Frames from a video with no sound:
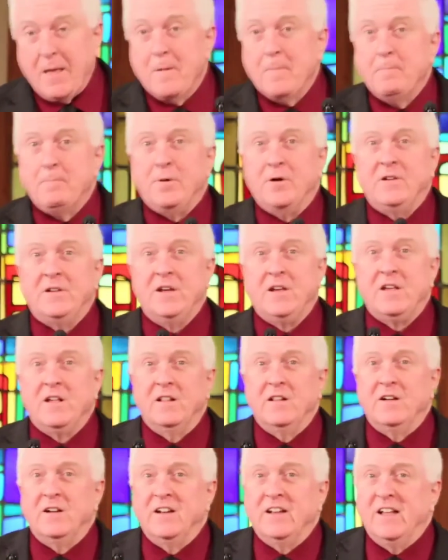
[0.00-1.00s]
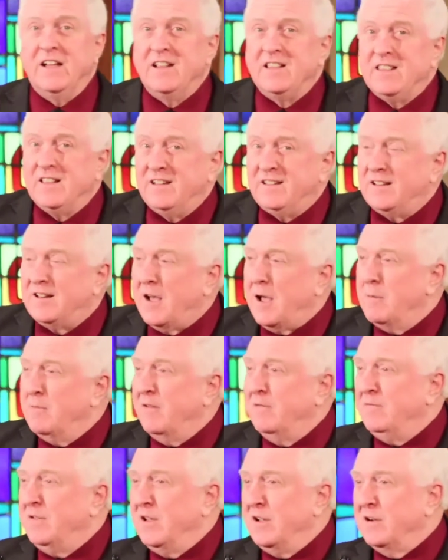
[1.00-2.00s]
Particularly at this time
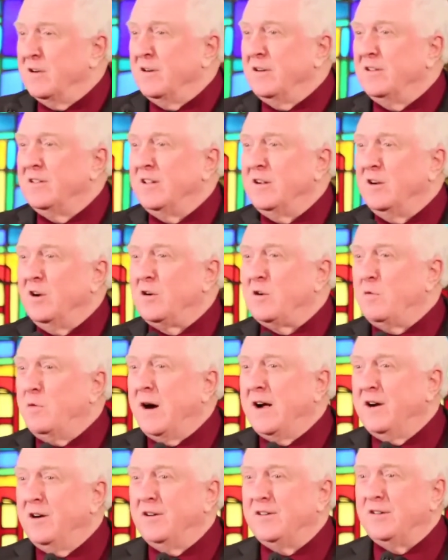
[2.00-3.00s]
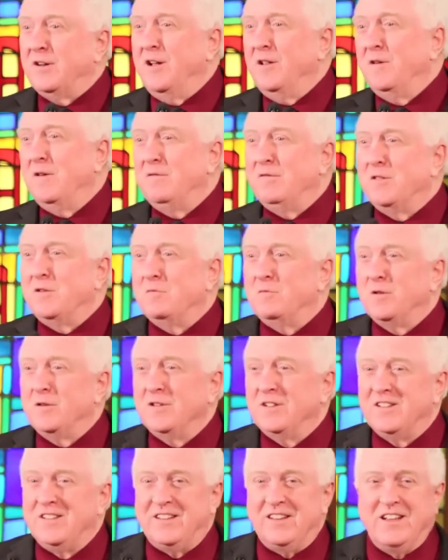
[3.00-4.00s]
of year, there are choirs all over the
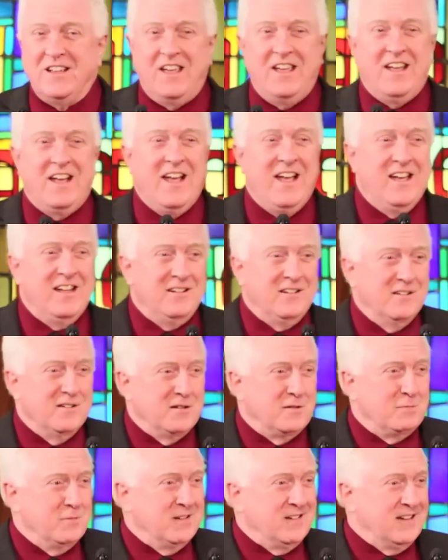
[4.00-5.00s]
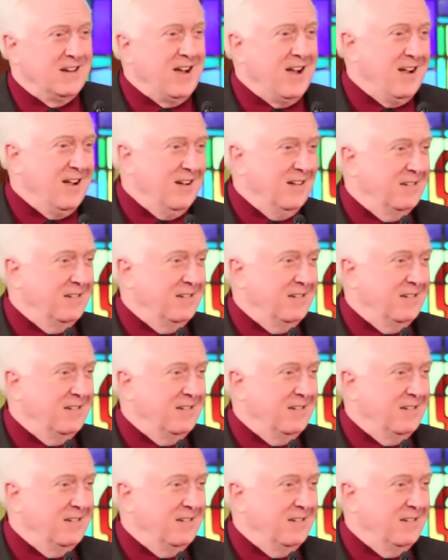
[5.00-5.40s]
world singing Handel's Messiah.